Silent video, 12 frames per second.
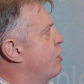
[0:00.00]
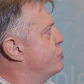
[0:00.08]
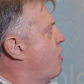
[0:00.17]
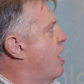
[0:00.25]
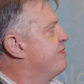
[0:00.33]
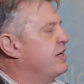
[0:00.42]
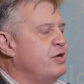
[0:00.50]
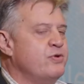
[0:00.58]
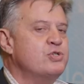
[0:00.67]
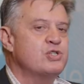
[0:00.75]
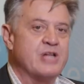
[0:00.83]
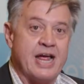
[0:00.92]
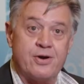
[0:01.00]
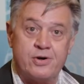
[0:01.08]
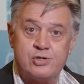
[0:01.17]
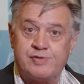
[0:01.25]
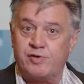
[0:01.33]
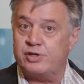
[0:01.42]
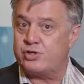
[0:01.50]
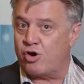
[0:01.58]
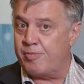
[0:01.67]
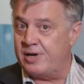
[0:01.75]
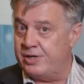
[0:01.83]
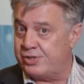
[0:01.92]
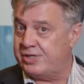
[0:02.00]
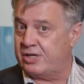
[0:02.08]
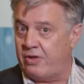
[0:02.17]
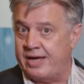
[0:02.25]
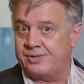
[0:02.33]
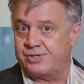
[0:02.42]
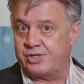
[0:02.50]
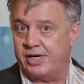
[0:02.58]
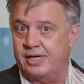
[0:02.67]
driving new standards for deterministic latency.